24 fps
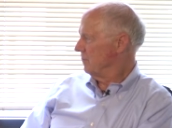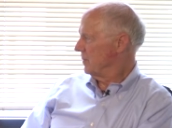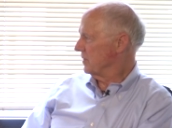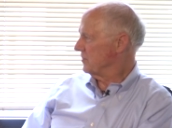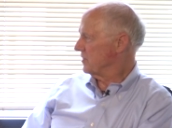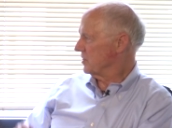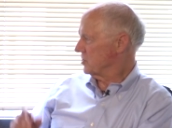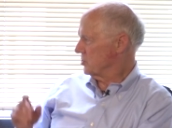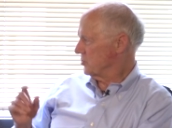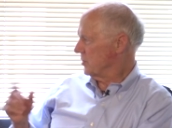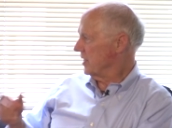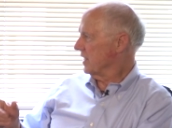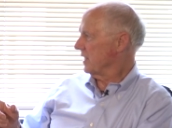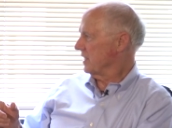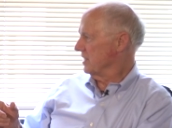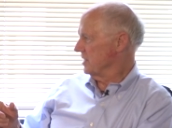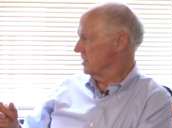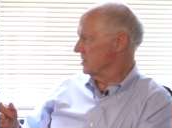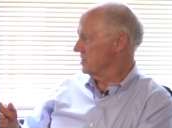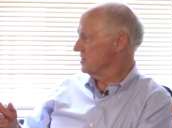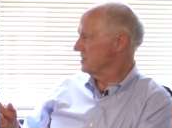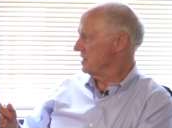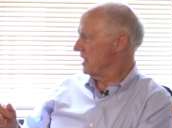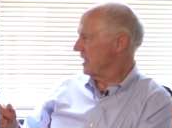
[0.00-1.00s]
But the trick
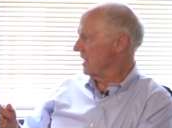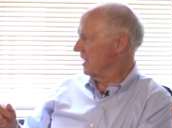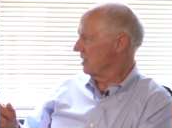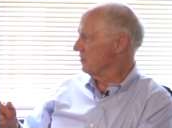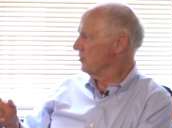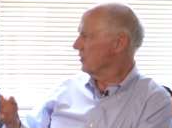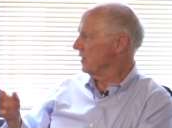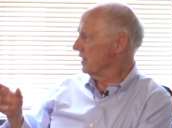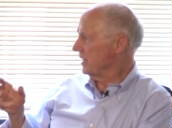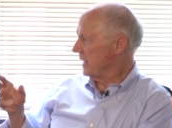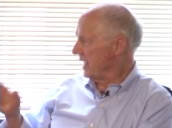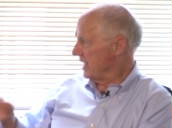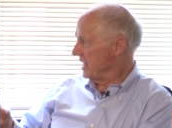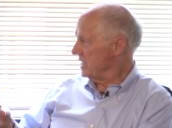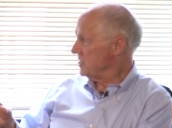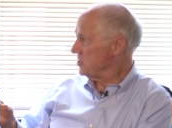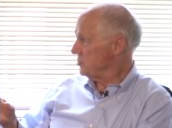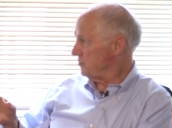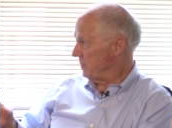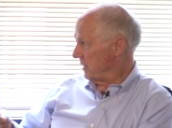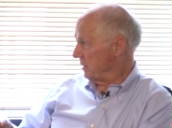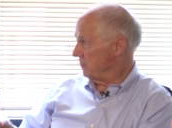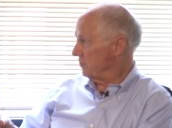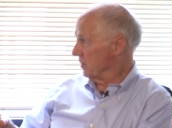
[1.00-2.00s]
is how to
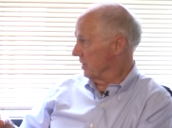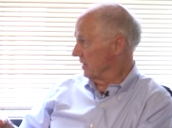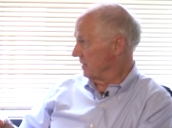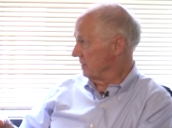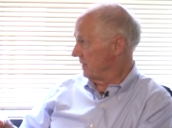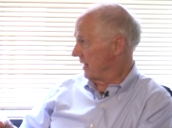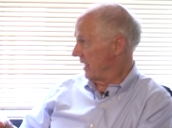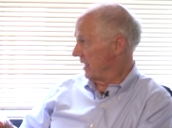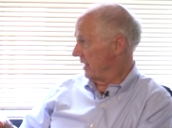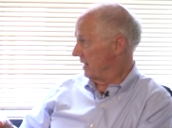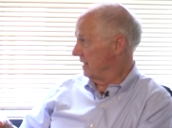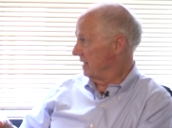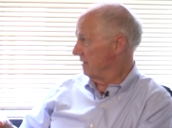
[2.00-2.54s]
engage people in that.